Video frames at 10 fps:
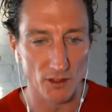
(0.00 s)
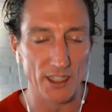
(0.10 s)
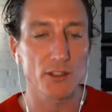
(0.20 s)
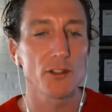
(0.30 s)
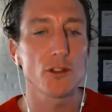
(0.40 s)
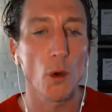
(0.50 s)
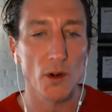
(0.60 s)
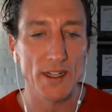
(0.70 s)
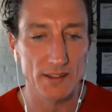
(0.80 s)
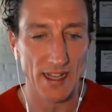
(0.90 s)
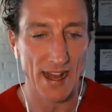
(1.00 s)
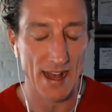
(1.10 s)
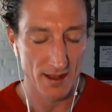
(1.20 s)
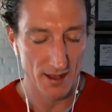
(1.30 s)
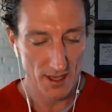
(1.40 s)
are like stories
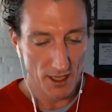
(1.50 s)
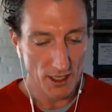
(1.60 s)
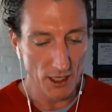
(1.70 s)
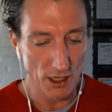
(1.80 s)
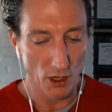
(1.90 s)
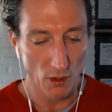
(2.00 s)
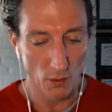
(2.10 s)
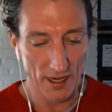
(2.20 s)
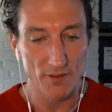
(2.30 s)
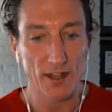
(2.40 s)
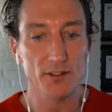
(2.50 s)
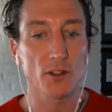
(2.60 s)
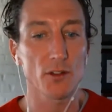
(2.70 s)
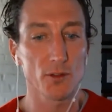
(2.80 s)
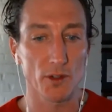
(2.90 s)
that,
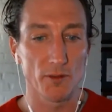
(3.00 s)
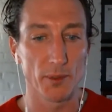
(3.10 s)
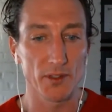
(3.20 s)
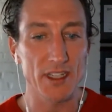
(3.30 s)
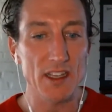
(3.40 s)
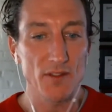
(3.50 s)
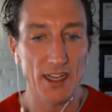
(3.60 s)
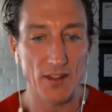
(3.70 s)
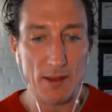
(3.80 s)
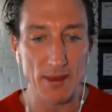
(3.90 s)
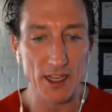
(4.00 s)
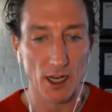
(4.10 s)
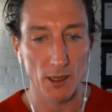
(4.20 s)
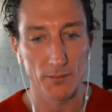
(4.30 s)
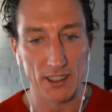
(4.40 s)
investors sort of believe in, and they
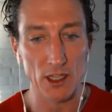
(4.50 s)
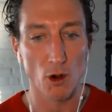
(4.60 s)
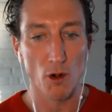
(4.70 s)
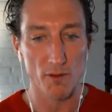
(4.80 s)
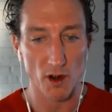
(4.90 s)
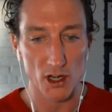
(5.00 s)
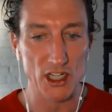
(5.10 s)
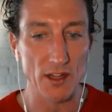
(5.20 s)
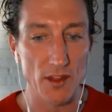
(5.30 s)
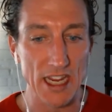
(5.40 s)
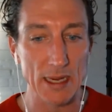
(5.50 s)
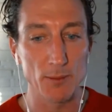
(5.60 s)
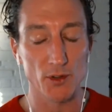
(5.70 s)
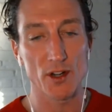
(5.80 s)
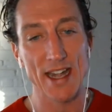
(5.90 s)
become like the overarching
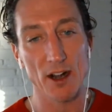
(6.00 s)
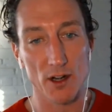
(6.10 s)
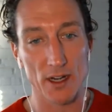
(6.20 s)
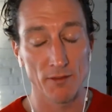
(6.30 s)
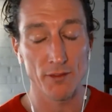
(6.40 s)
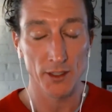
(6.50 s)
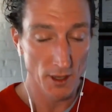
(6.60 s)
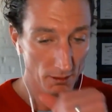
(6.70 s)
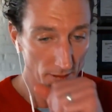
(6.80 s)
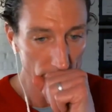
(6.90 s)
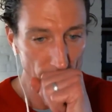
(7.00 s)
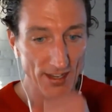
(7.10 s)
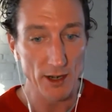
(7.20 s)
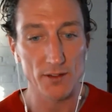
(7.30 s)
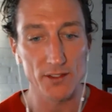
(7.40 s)
themes or narratives
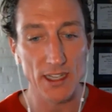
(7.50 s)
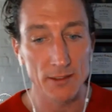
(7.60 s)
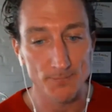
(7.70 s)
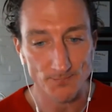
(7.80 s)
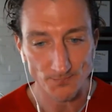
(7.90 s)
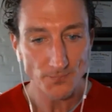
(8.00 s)
in